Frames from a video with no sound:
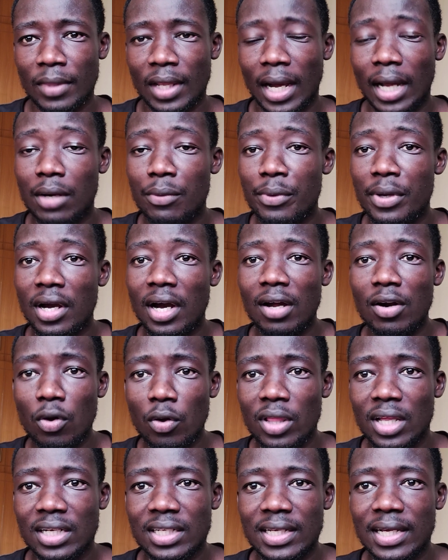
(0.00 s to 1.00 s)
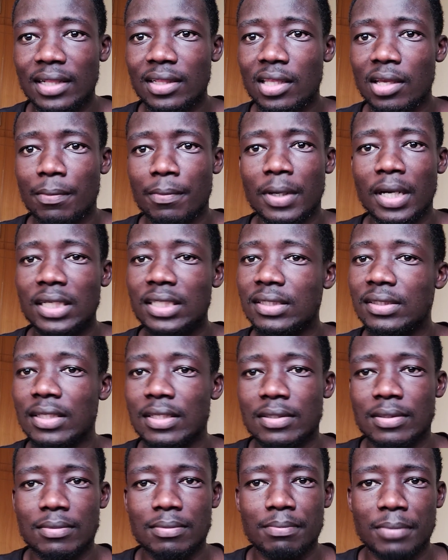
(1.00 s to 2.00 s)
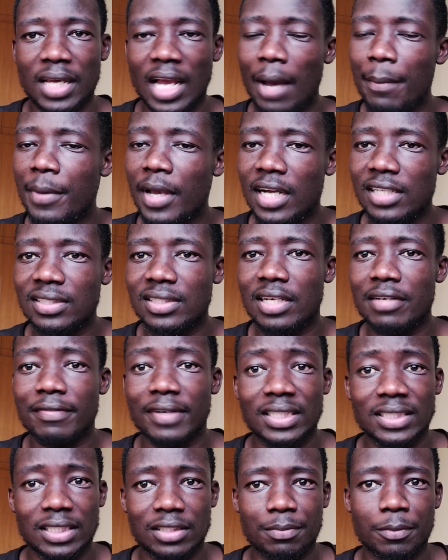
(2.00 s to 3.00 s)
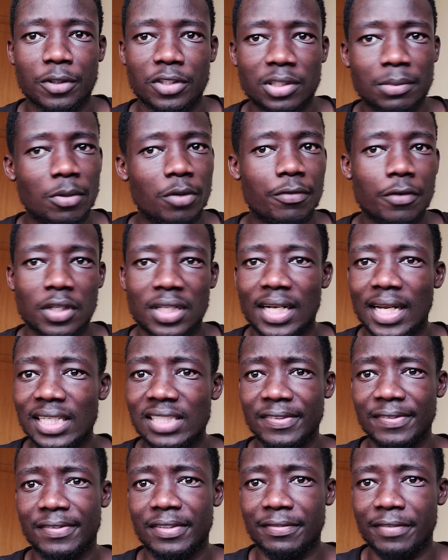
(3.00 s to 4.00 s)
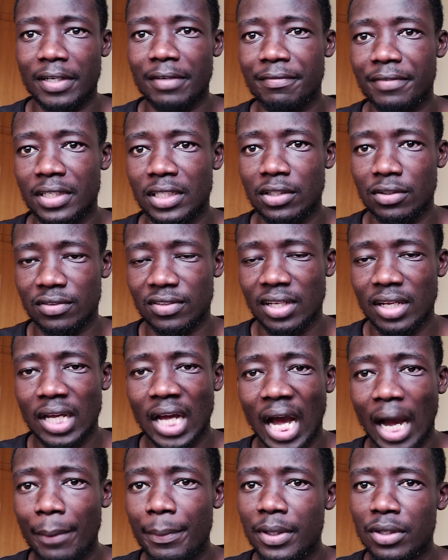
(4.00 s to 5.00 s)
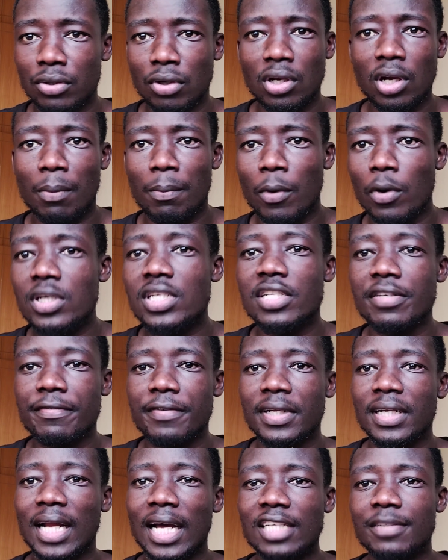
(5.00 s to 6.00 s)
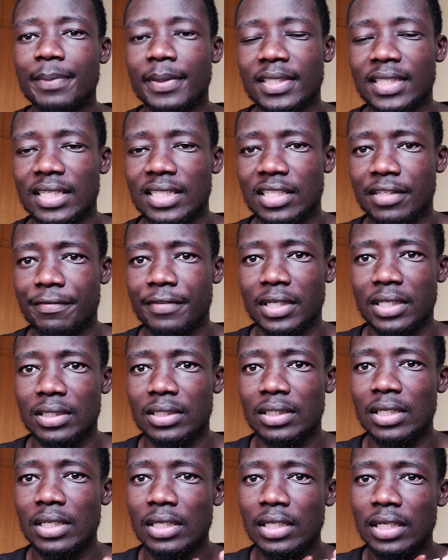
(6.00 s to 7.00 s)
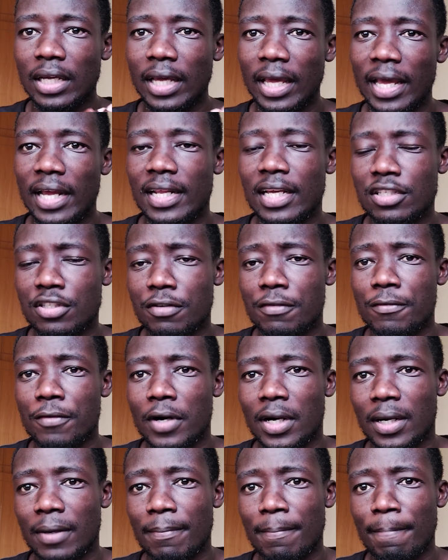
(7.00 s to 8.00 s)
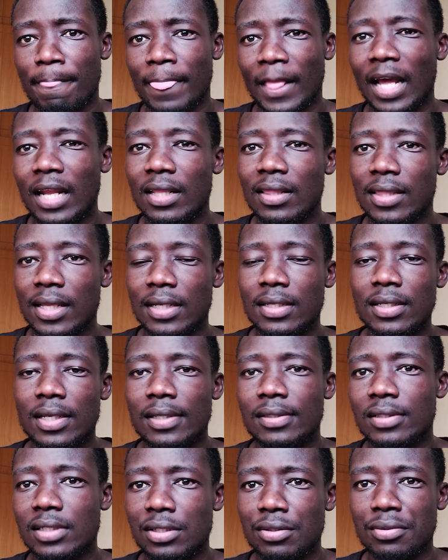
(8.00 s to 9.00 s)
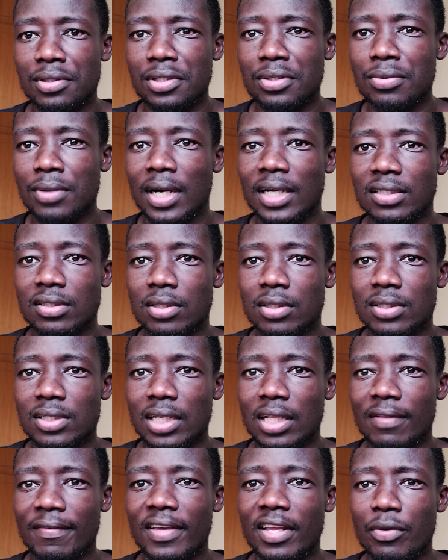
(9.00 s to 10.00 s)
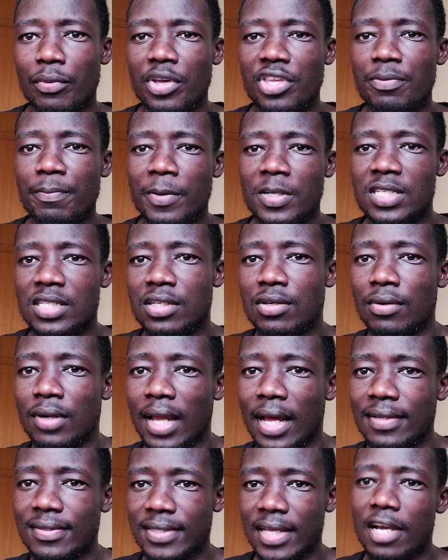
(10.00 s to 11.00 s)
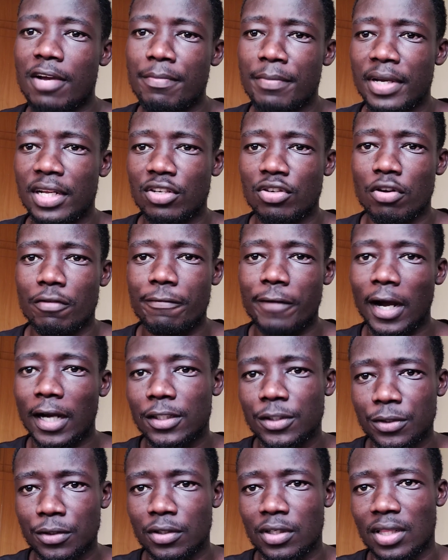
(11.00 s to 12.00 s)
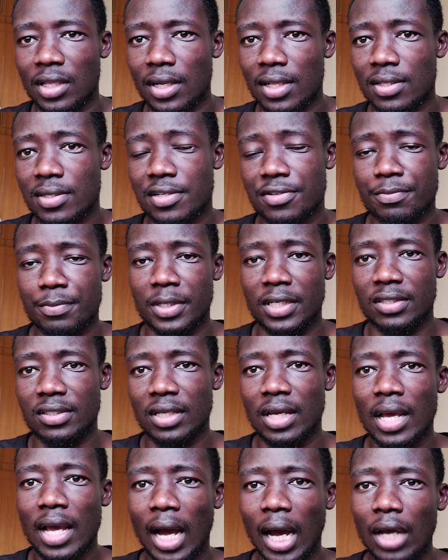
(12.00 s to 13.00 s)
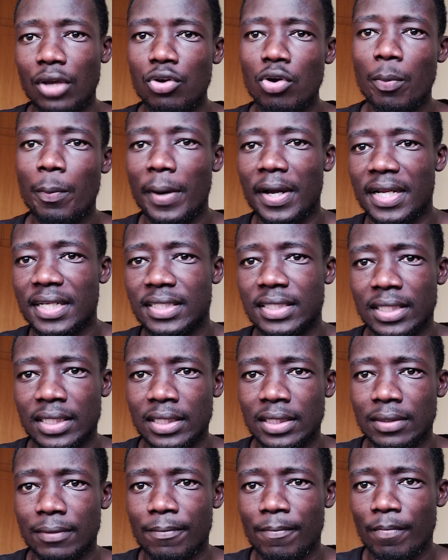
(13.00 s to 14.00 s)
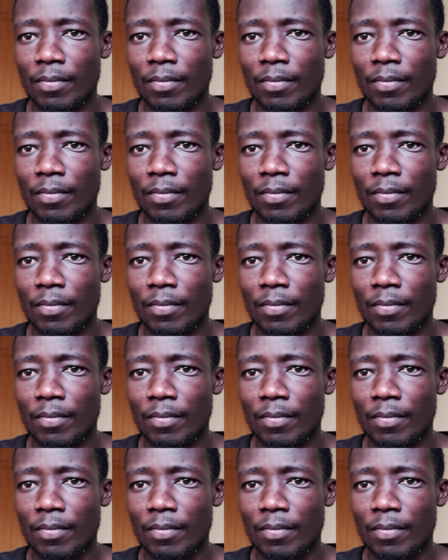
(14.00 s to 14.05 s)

And we know that healthcare practice is becoming as diverse as possible. For the last 55 videos, I've been talking about different aspects and different areas of work. And in that case, then you need to ask yourself, in which particular segment or faction in the healthcare space are you operating in?